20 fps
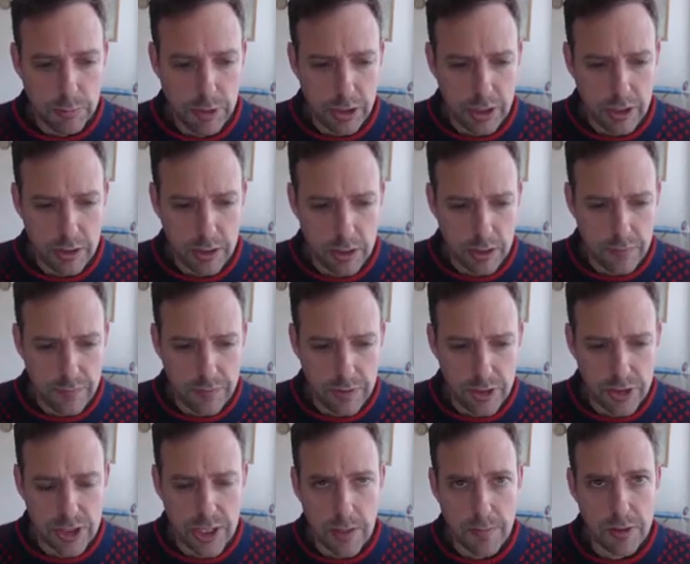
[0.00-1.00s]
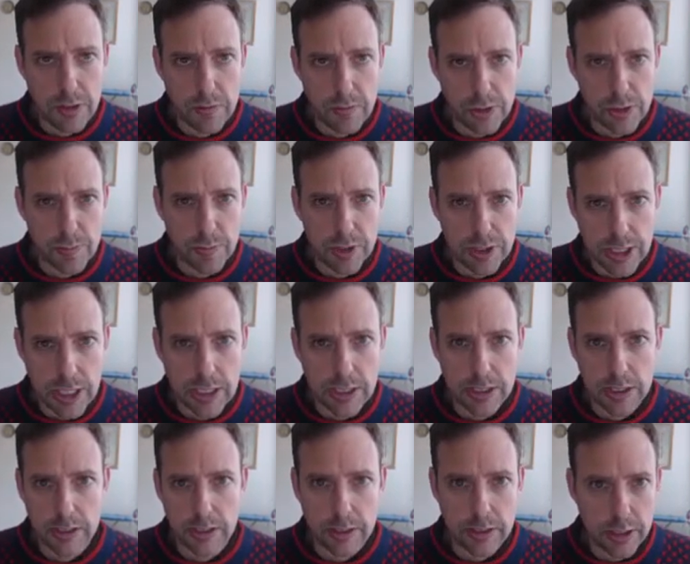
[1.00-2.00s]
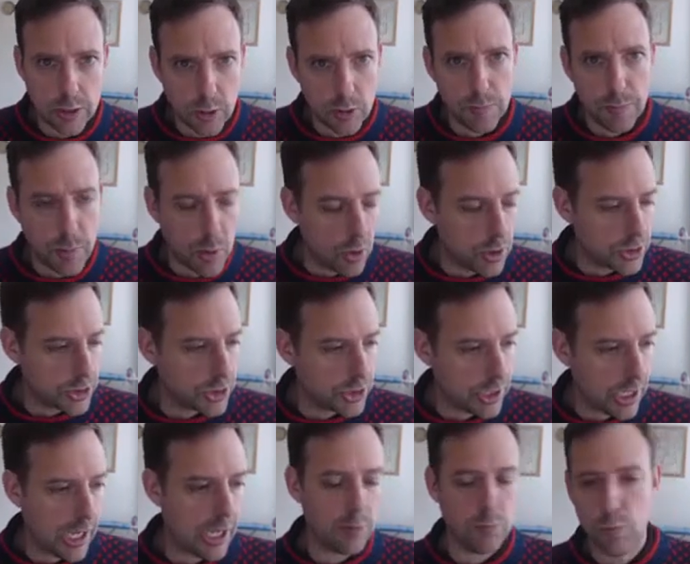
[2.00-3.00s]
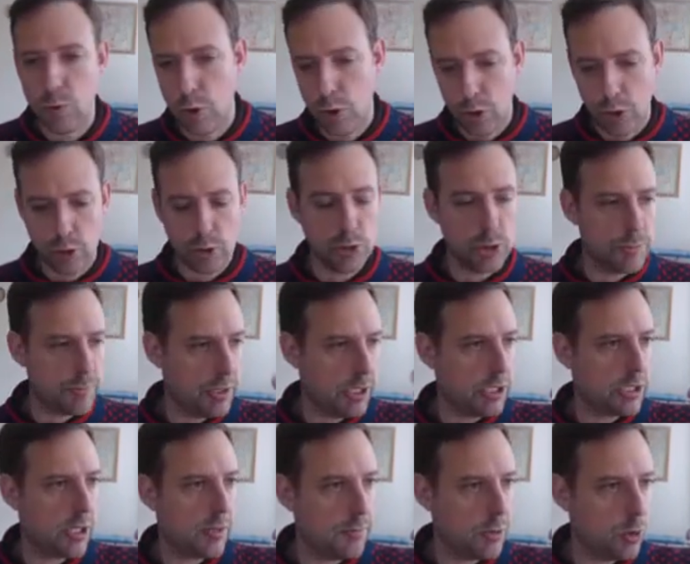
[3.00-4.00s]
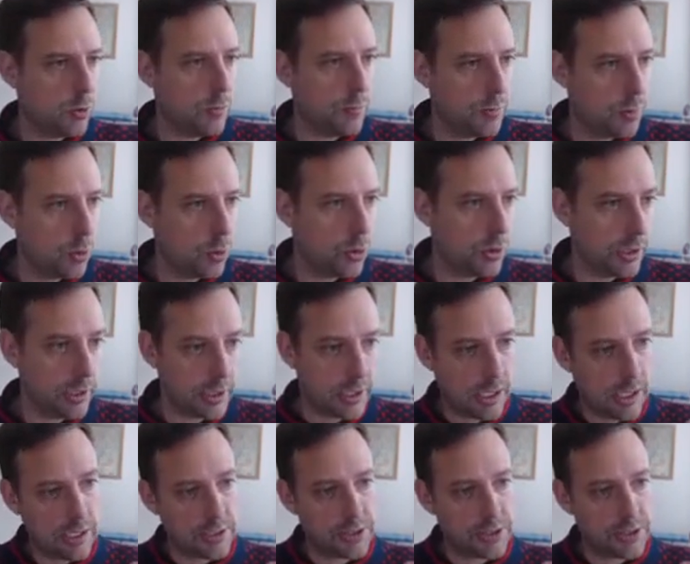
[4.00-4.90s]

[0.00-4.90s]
But if the examiner is pretending that they're a boss at work who's picked up your report and